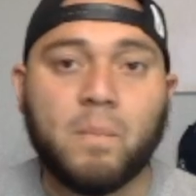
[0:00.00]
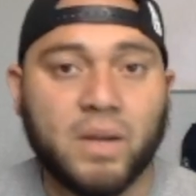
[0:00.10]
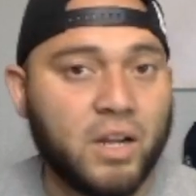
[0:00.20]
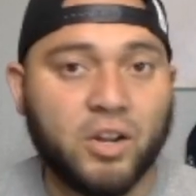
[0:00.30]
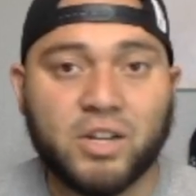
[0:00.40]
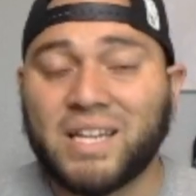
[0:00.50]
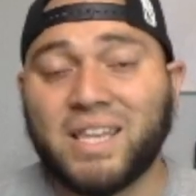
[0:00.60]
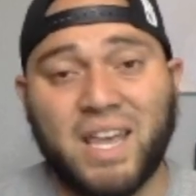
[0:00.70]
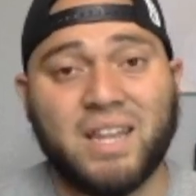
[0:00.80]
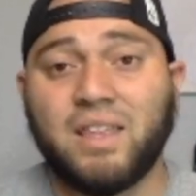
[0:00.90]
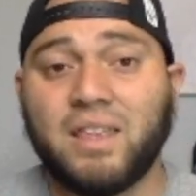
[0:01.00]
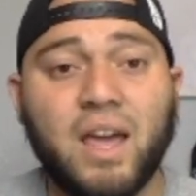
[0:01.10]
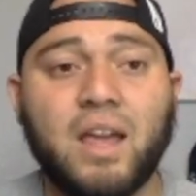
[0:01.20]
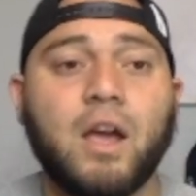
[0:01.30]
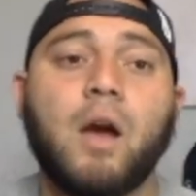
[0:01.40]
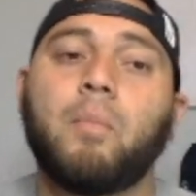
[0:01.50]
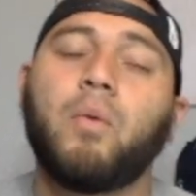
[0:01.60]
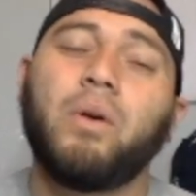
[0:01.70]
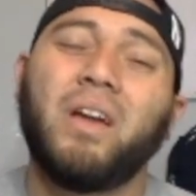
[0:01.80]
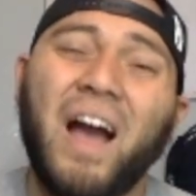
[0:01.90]
millionaires at the end of the day. But
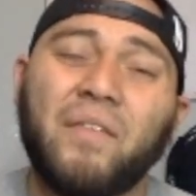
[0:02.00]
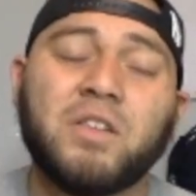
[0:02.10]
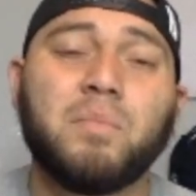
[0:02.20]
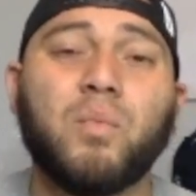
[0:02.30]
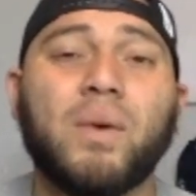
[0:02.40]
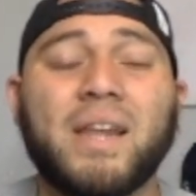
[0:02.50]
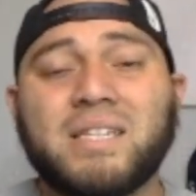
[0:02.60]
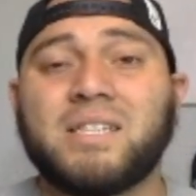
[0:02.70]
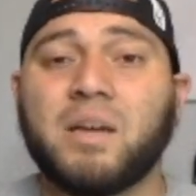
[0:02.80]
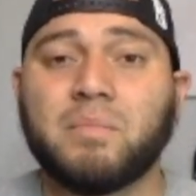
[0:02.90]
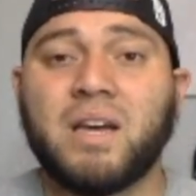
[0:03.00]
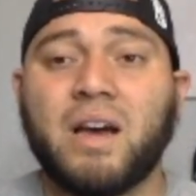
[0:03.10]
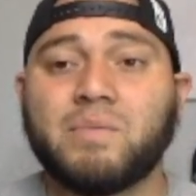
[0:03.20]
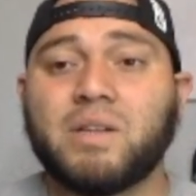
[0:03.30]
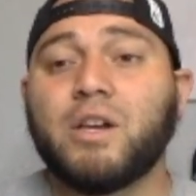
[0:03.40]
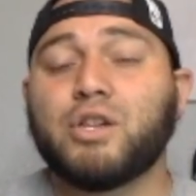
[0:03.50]
we have to be realistic sometimes.